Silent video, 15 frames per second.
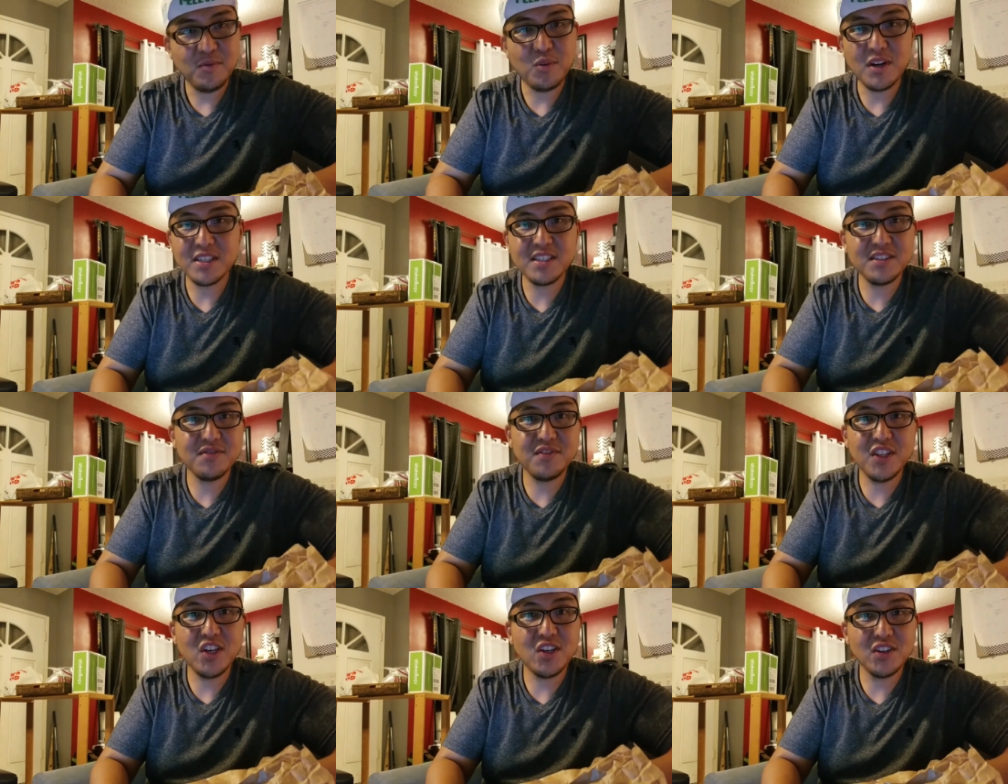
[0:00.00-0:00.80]
watch his
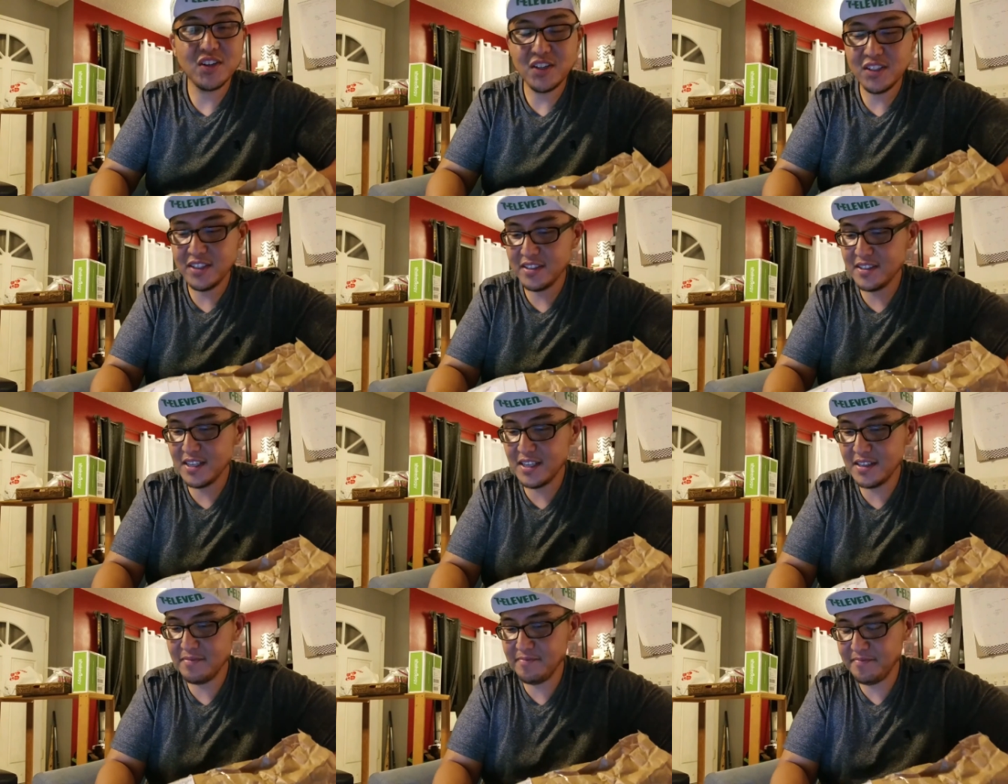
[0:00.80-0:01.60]
vlog all the
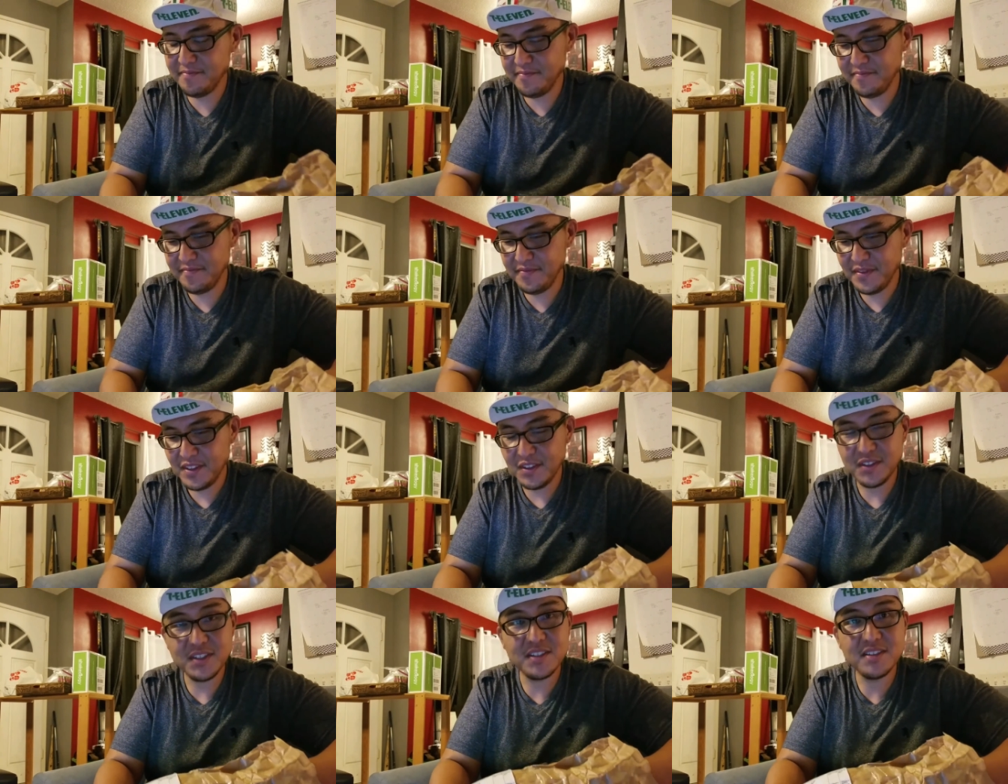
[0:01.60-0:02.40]
time.
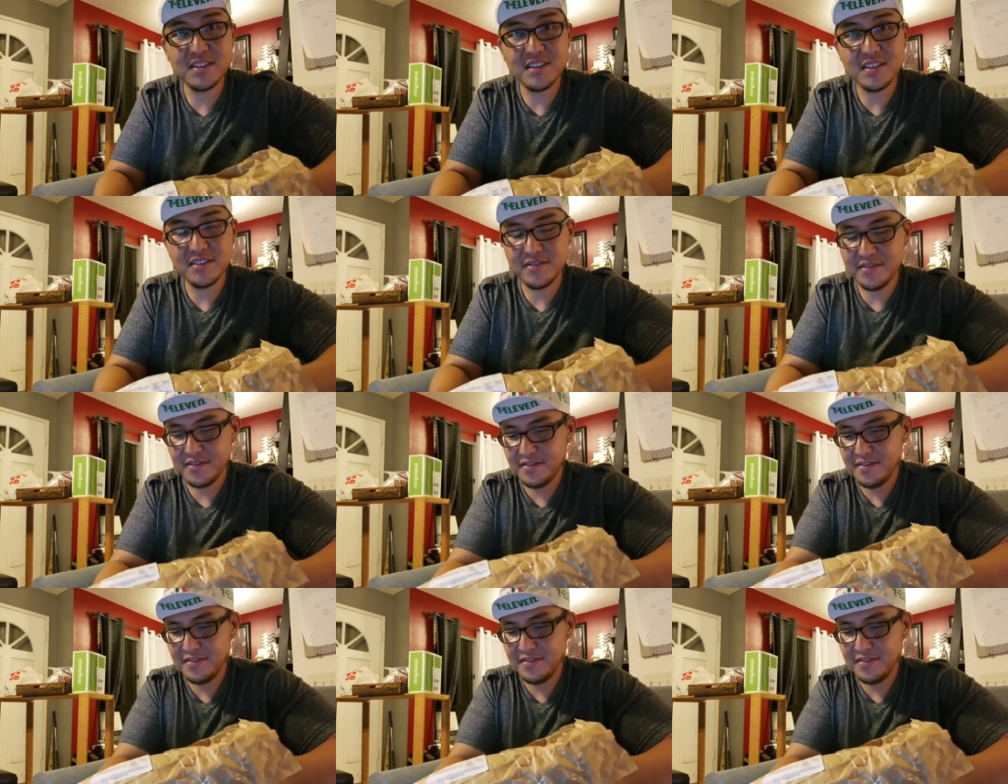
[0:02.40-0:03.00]
Good stuff.